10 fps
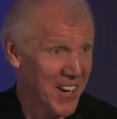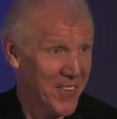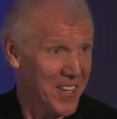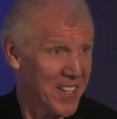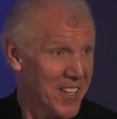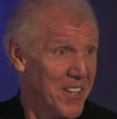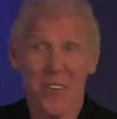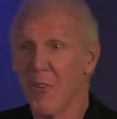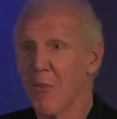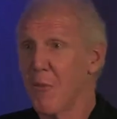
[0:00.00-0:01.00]
Well,
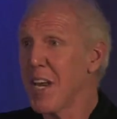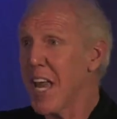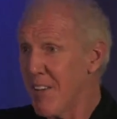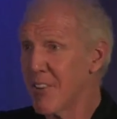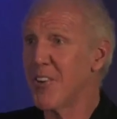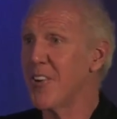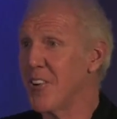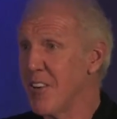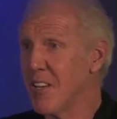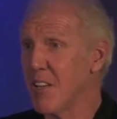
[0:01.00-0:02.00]
we have
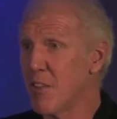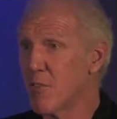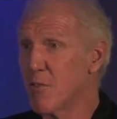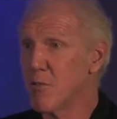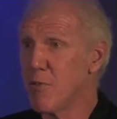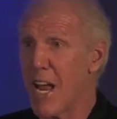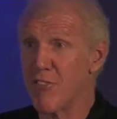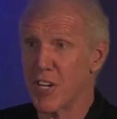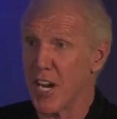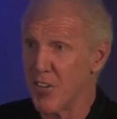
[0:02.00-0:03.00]
learned through
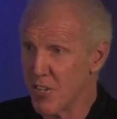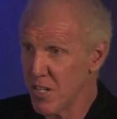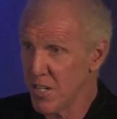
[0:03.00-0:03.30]
education,